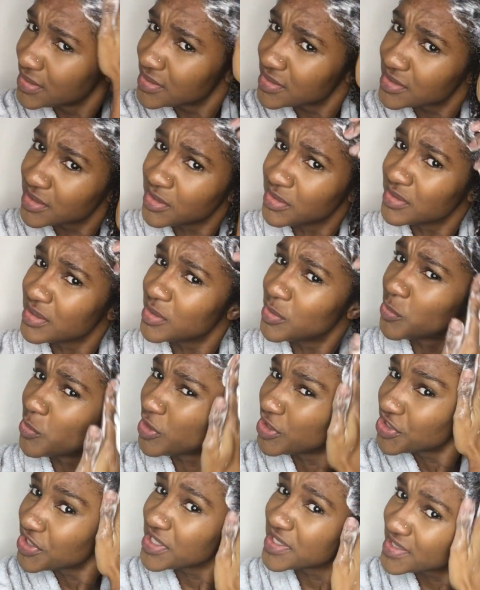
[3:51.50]
So I'm going to
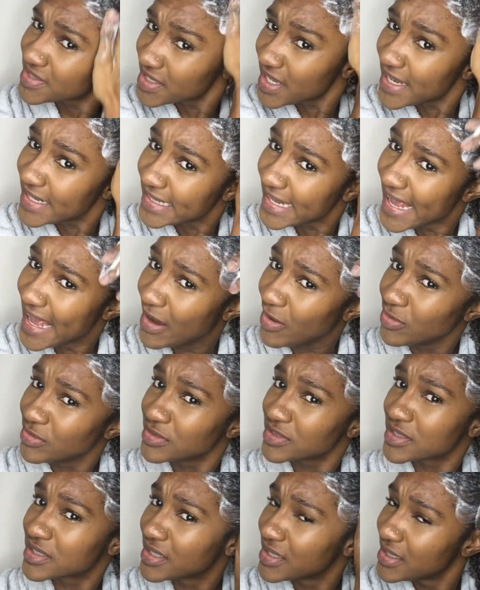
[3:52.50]
wash this side out
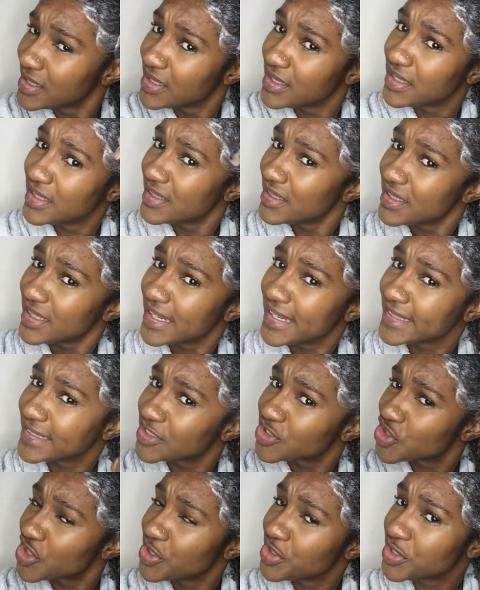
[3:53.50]
and then
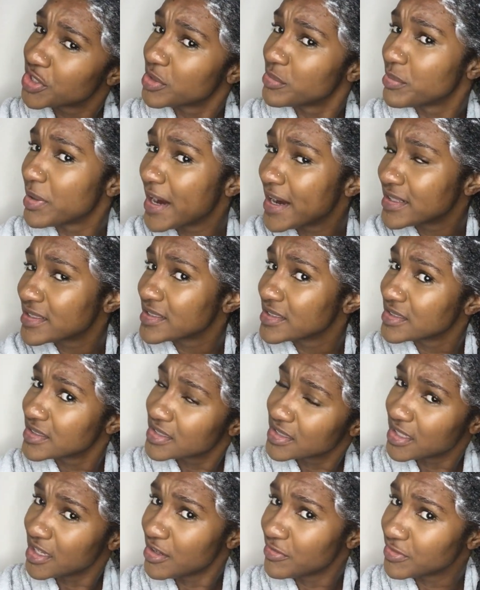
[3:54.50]
show you the comparison to
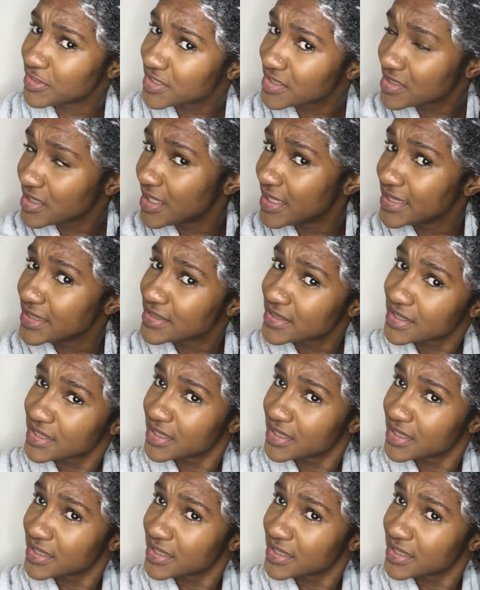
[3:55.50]
the other side.